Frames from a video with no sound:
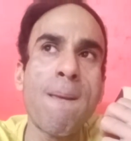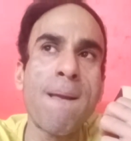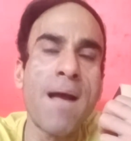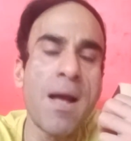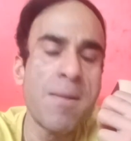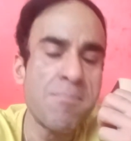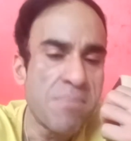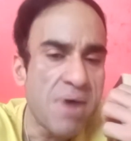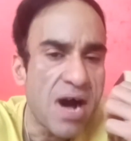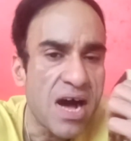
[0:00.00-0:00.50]

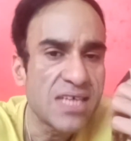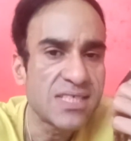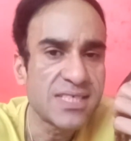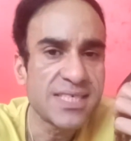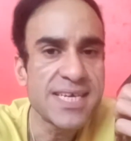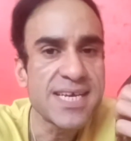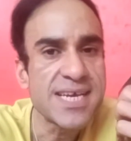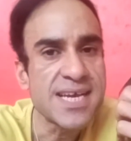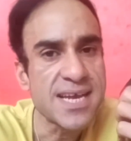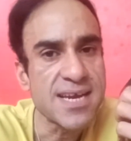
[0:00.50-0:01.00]

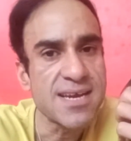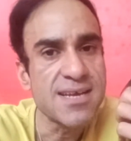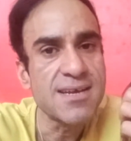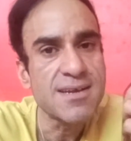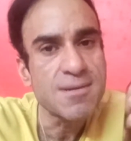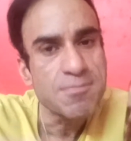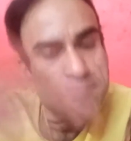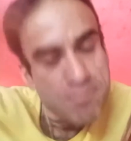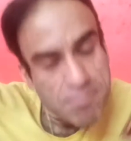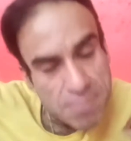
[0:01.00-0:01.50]
amassing and
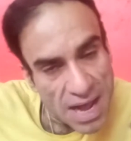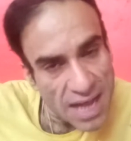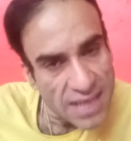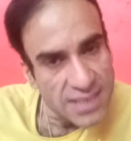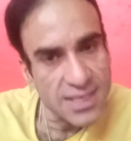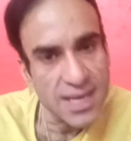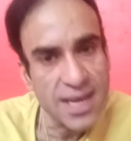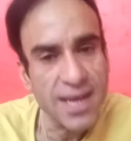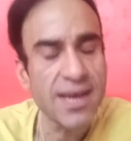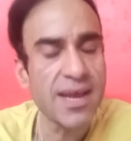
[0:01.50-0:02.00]

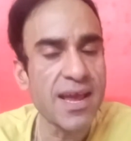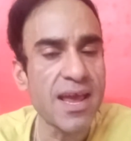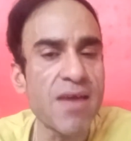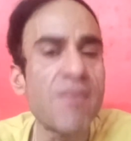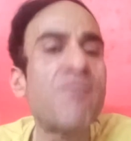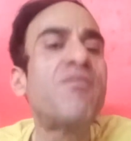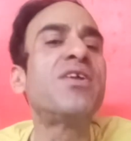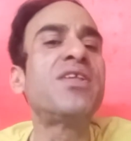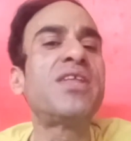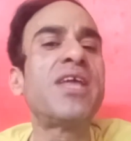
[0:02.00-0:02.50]
encompassing
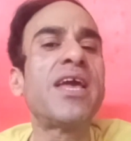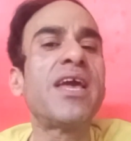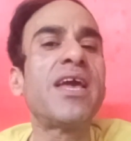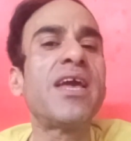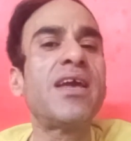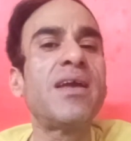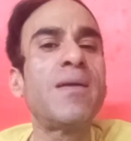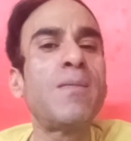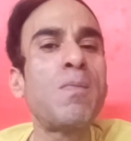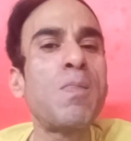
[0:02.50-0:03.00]

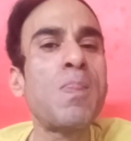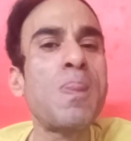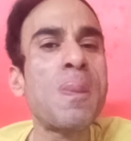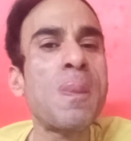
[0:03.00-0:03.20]
everything,